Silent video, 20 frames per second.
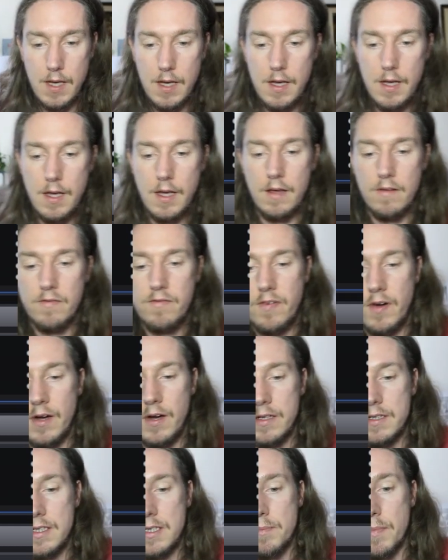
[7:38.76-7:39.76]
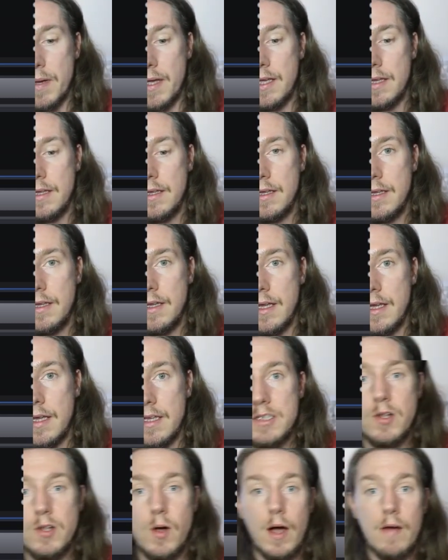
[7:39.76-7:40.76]
it finds me. It's
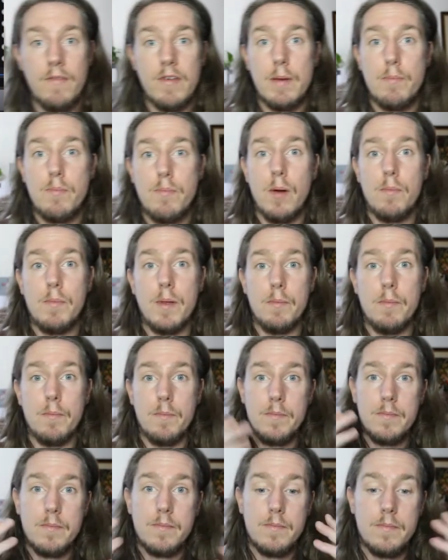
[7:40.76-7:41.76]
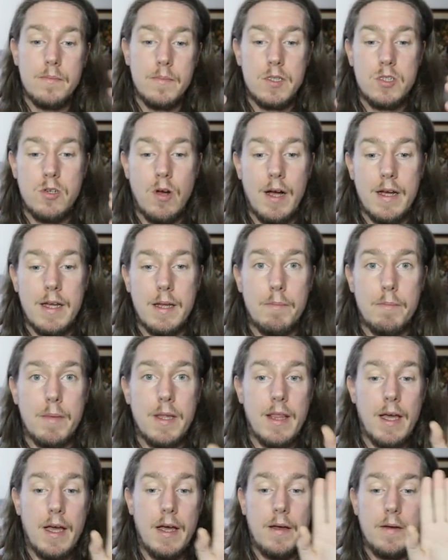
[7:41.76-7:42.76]
not having a problem tracking me
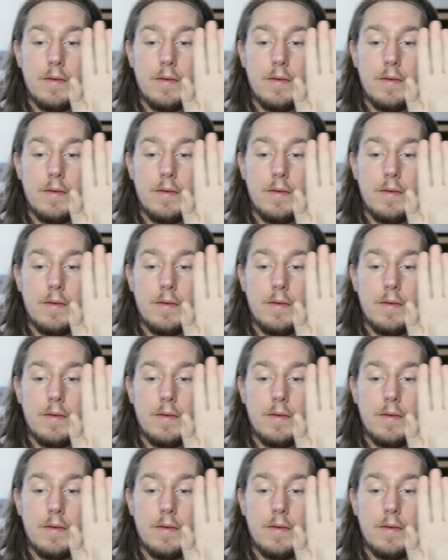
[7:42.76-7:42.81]
there.